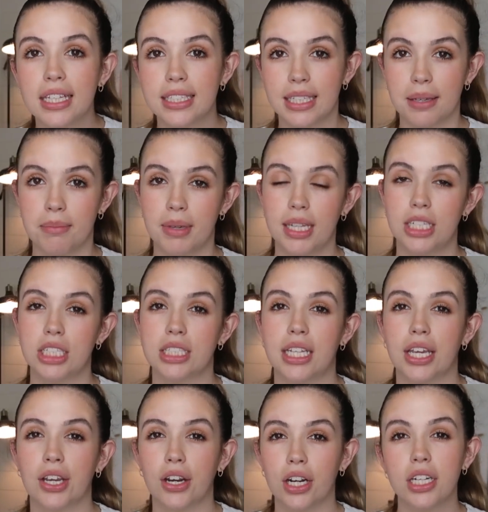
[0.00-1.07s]
this can be just
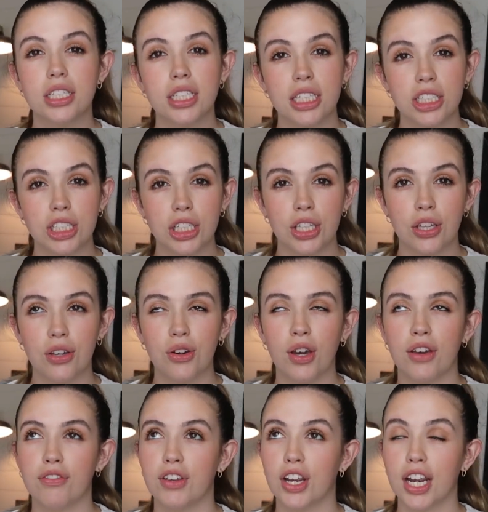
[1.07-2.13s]
encouraging to you
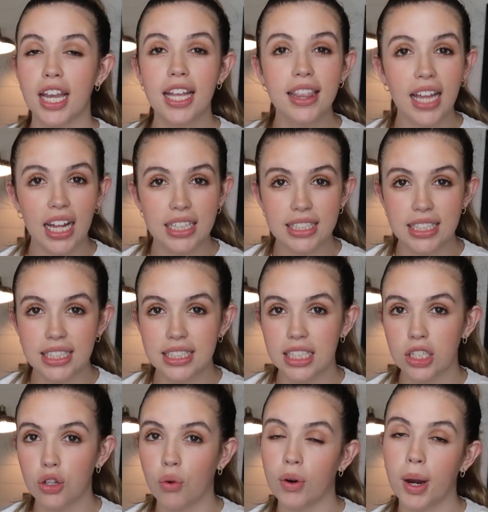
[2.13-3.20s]
if you're in that
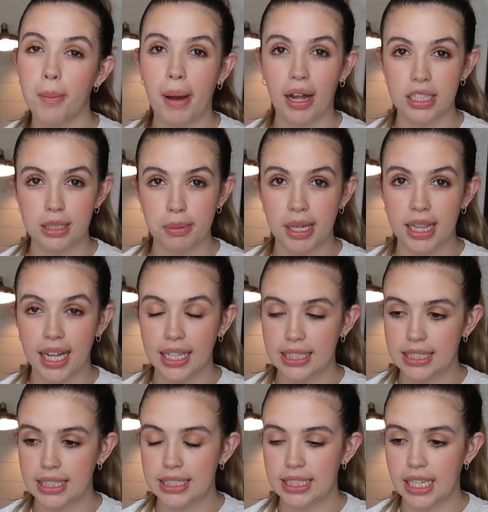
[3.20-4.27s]
season or about to be in that
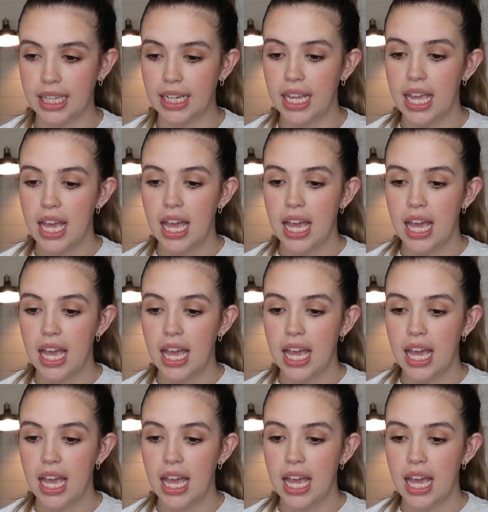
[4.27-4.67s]
season,